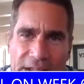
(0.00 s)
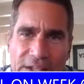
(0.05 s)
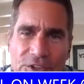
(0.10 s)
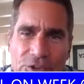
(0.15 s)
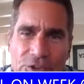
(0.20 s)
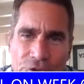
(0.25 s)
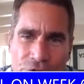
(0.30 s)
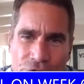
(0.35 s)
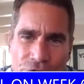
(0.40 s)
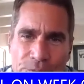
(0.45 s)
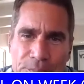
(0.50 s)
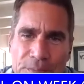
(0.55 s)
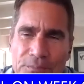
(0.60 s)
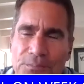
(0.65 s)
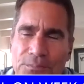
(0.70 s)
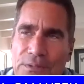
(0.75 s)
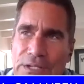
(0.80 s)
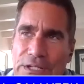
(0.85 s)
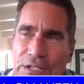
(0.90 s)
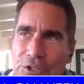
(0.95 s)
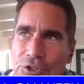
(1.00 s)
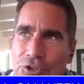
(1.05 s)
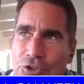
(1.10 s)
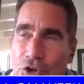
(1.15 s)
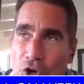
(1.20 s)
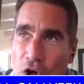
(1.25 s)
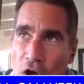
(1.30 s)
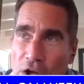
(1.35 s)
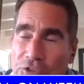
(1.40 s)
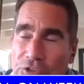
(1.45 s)
that you should
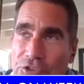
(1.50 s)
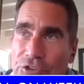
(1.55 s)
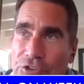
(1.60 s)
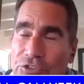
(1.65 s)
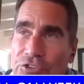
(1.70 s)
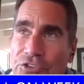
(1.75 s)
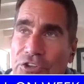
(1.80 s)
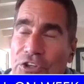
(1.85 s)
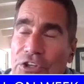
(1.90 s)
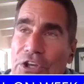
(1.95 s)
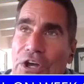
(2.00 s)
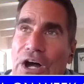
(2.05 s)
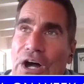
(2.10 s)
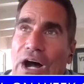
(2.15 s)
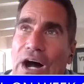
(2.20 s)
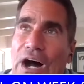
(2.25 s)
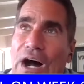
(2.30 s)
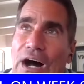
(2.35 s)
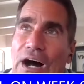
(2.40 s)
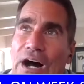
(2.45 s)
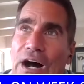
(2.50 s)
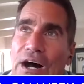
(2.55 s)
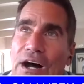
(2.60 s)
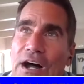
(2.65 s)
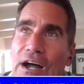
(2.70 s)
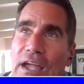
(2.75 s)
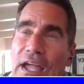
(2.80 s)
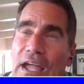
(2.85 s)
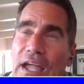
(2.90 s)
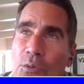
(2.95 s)
be cautious.
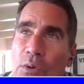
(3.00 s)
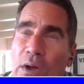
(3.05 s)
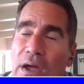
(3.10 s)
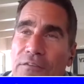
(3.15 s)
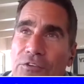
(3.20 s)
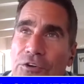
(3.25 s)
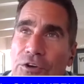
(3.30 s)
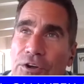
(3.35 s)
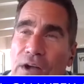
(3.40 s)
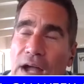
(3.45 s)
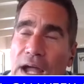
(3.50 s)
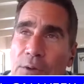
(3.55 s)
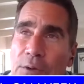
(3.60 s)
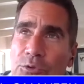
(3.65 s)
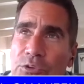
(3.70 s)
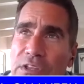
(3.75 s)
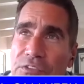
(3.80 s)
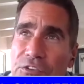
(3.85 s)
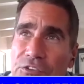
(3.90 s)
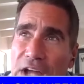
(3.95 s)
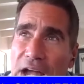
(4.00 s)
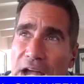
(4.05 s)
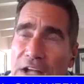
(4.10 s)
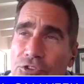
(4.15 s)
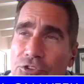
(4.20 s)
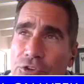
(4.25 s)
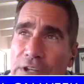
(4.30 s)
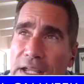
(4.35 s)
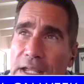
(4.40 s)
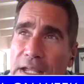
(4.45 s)
However, I was at the
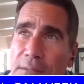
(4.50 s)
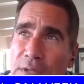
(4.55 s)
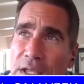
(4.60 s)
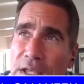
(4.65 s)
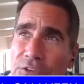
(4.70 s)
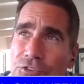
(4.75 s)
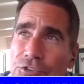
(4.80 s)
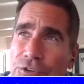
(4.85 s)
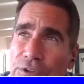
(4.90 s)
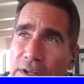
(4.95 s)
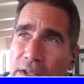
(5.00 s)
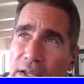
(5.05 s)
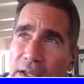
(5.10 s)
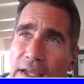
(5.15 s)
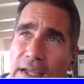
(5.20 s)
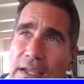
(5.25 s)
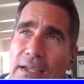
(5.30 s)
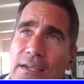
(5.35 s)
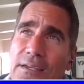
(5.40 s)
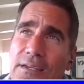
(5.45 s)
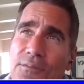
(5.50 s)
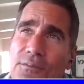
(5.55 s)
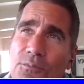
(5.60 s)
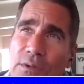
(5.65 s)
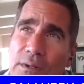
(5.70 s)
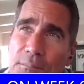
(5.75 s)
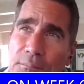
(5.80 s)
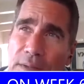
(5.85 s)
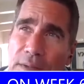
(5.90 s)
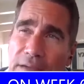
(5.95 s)
Dodger game yesterday,
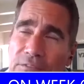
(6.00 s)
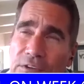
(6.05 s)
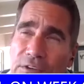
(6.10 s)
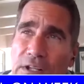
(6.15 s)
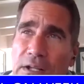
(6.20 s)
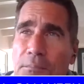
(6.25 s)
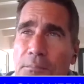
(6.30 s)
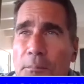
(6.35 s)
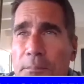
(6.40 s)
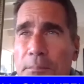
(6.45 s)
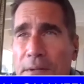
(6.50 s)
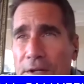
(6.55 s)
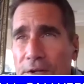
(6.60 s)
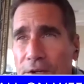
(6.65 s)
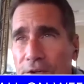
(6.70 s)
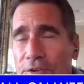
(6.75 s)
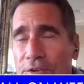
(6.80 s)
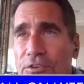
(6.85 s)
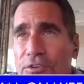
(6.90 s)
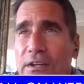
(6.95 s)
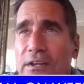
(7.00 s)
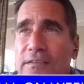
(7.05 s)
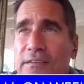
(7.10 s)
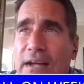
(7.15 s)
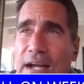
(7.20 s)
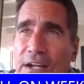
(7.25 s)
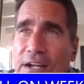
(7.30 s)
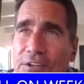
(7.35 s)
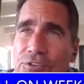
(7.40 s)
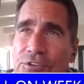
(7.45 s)
and when I'm having a couple beers
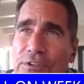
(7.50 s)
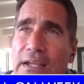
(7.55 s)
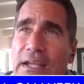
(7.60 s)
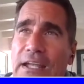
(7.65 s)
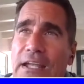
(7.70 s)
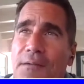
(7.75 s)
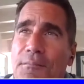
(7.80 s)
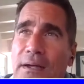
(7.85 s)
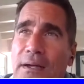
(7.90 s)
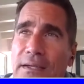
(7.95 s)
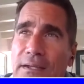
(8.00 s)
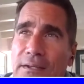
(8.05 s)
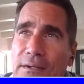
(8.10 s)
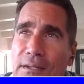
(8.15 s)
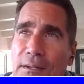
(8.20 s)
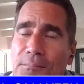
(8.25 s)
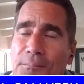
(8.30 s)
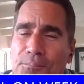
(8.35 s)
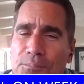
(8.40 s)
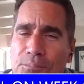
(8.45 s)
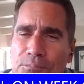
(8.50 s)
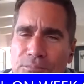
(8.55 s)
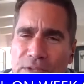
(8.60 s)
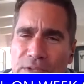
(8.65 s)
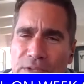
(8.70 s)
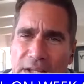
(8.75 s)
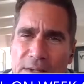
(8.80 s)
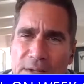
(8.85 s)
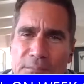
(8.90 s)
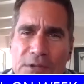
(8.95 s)
at a Dodger game, I end up
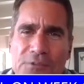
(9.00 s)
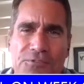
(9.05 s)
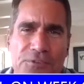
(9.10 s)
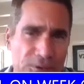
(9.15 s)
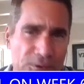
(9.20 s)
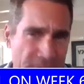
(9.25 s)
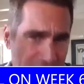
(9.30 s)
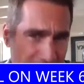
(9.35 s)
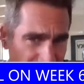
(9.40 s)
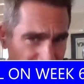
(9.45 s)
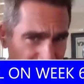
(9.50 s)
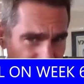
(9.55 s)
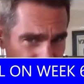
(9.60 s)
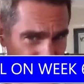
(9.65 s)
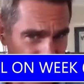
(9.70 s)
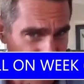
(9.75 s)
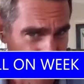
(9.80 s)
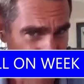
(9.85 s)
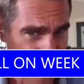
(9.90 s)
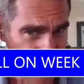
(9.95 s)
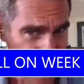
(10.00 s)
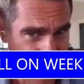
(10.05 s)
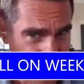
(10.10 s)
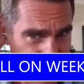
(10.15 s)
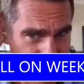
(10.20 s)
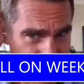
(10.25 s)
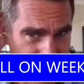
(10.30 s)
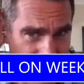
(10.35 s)
taking my phone out and